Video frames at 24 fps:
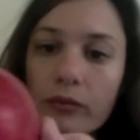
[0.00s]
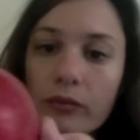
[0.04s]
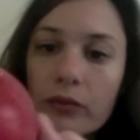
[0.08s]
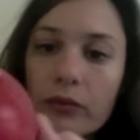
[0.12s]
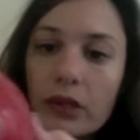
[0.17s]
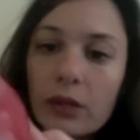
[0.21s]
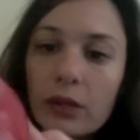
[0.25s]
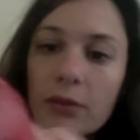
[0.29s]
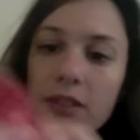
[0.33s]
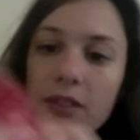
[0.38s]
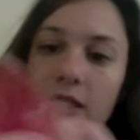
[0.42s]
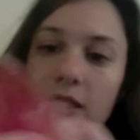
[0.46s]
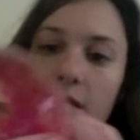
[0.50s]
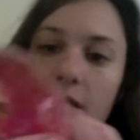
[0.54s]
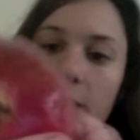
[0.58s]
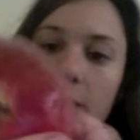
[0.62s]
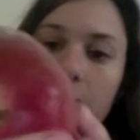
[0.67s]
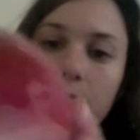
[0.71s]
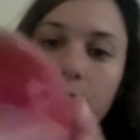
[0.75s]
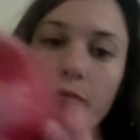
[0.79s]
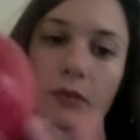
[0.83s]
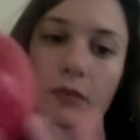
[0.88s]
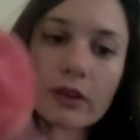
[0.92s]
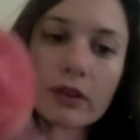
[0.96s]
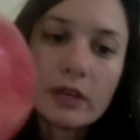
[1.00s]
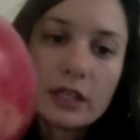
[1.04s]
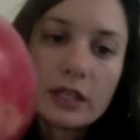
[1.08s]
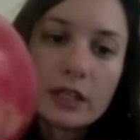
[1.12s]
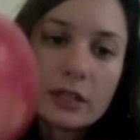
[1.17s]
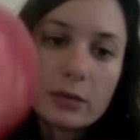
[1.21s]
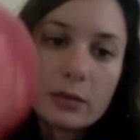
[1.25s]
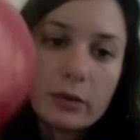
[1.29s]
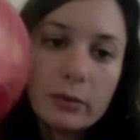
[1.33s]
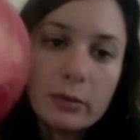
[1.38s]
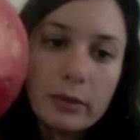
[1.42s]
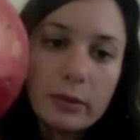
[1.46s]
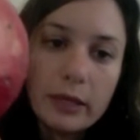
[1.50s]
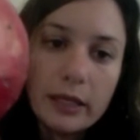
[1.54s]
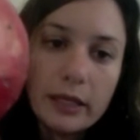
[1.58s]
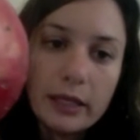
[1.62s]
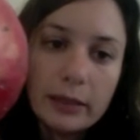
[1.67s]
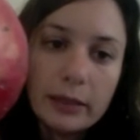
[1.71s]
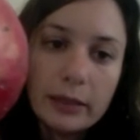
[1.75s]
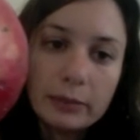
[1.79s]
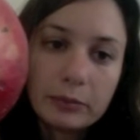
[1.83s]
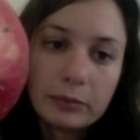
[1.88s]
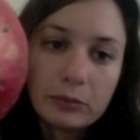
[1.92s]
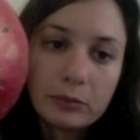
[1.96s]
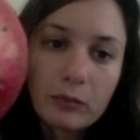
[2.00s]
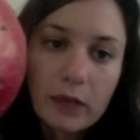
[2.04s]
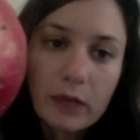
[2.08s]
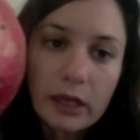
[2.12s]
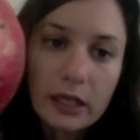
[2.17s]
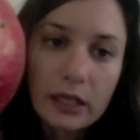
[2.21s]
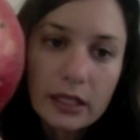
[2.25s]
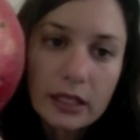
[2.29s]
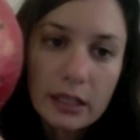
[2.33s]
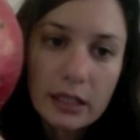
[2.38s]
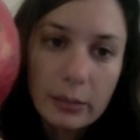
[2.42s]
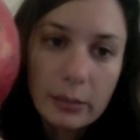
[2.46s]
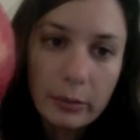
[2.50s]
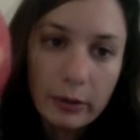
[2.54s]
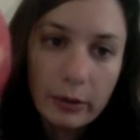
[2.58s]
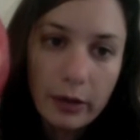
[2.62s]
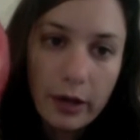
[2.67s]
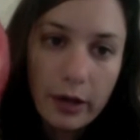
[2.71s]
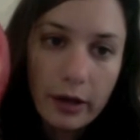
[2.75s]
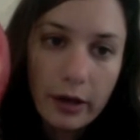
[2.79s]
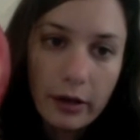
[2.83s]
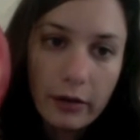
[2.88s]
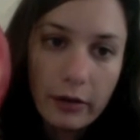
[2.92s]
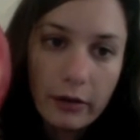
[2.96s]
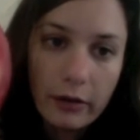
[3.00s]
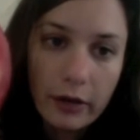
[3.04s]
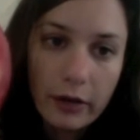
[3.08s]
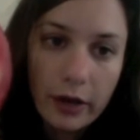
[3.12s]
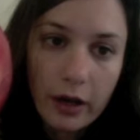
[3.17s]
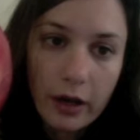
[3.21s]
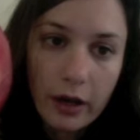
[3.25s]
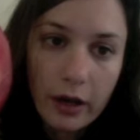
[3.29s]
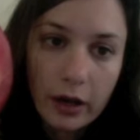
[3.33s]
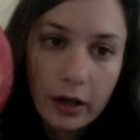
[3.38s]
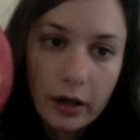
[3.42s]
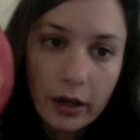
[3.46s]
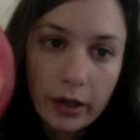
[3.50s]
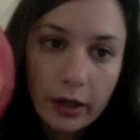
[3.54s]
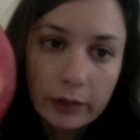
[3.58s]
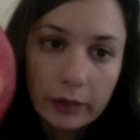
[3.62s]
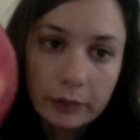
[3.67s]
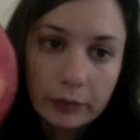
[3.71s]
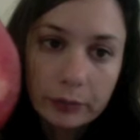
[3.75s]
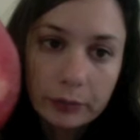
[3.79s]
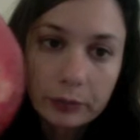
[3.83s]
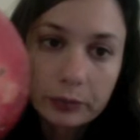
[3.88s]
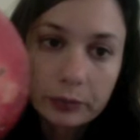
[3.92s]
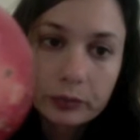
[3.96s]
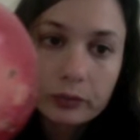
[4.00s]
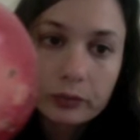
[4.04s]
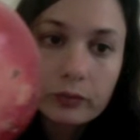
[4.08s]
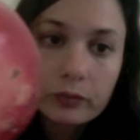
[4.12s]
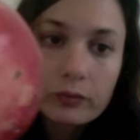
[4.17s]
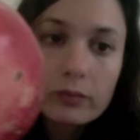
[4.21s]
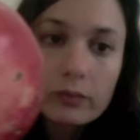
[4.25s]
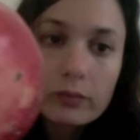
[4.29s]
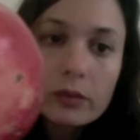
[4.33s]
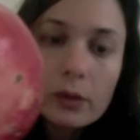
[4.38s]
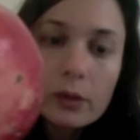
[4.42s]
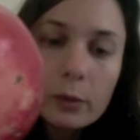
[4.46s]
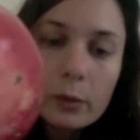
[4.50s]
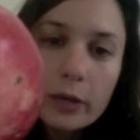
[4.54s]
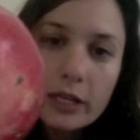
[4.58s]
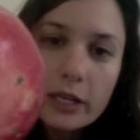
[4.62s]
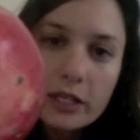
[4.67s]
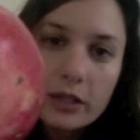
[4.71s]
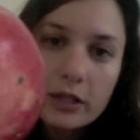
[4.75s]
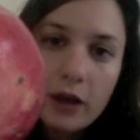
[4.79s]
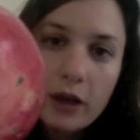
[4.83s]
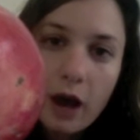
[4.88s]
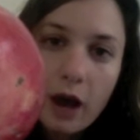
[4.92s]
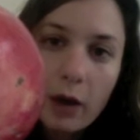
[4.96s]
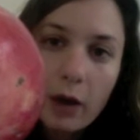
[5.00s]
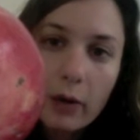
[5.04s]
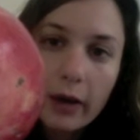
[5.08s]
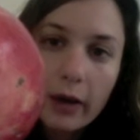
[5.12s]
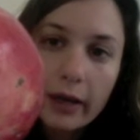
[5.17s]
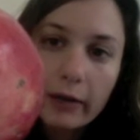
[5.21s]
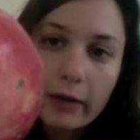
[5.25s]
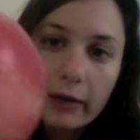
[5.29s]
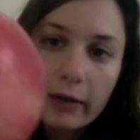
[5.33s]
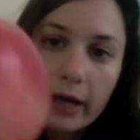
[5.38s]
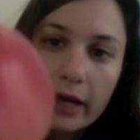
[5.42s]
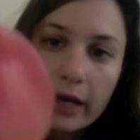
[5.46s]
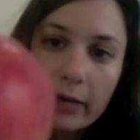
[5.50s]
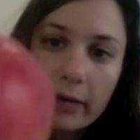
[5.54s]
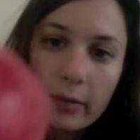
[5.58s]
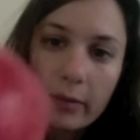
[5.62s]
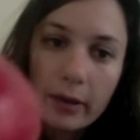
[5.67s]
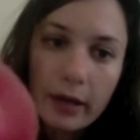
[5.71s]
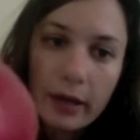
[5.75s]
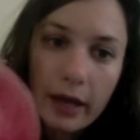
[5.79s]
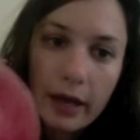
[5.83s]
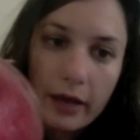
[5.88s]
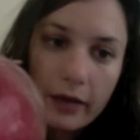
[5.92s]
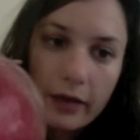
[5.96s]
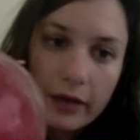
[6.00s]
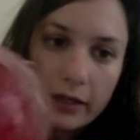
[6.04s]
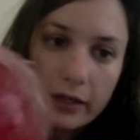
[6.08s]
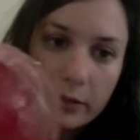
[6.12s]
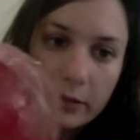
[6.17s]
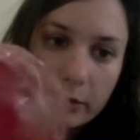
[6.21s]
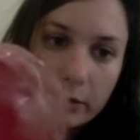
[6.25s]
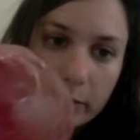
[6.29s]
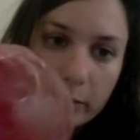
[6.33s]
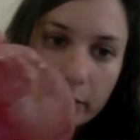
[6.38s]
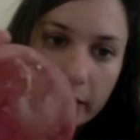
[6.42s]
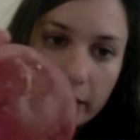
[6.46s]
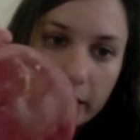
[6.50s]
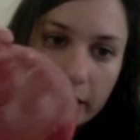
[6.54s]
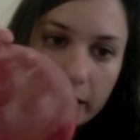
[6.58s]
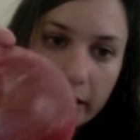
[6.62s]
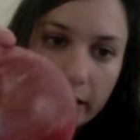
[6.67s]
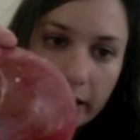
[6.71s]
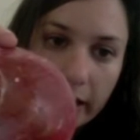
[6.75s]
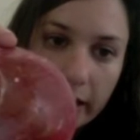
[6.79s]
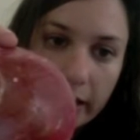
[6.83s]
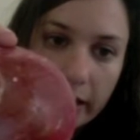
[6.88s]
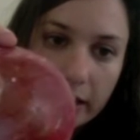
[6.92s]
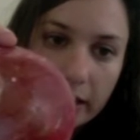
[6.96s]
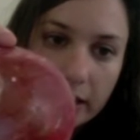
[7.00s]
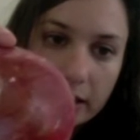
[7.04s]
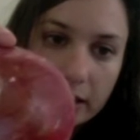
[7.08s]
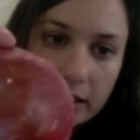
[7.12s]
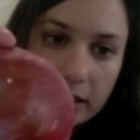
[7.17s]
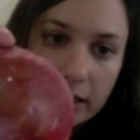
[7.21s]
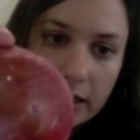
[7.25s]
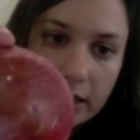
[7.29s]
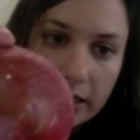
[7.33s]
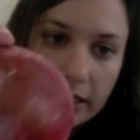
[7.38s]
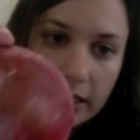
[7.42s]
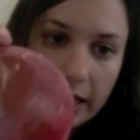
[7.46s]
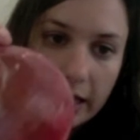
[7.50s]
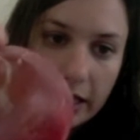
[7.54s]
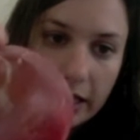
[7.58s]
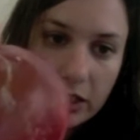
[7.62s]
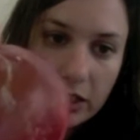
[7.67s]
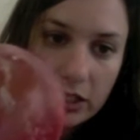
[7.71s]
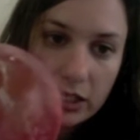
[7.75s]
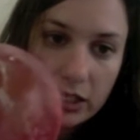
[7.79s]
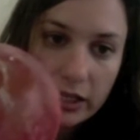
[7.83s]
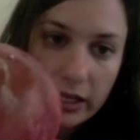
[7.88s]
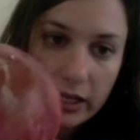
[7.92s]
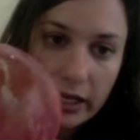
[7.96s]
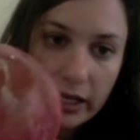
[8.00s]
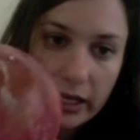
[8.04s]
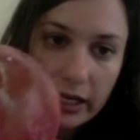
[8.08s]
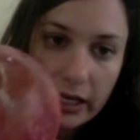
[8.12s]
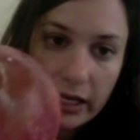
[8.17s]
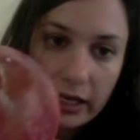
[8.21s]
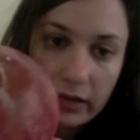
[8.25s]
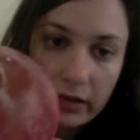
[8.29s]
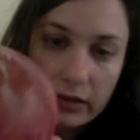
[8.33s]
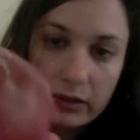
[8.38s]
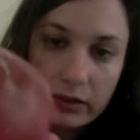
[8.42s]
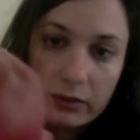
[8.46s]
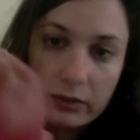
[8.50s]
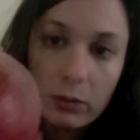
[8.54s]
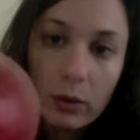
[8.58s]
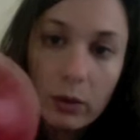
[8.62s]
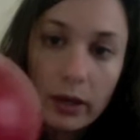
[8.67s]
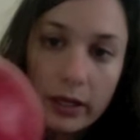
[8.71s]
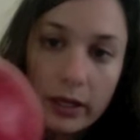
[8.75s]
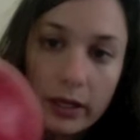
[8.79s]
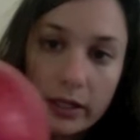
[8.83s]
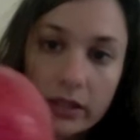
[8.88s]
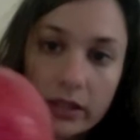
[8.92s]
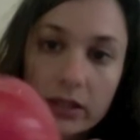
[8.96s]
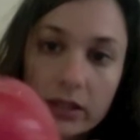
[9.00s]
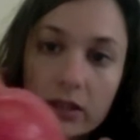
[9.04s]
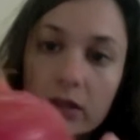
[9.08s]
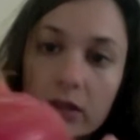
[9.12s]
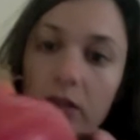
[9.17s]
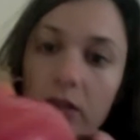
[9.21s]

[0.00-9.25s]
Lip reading: Let me see. This would be an example of the color when it's not quite ripe, and this would be a nice indication that it was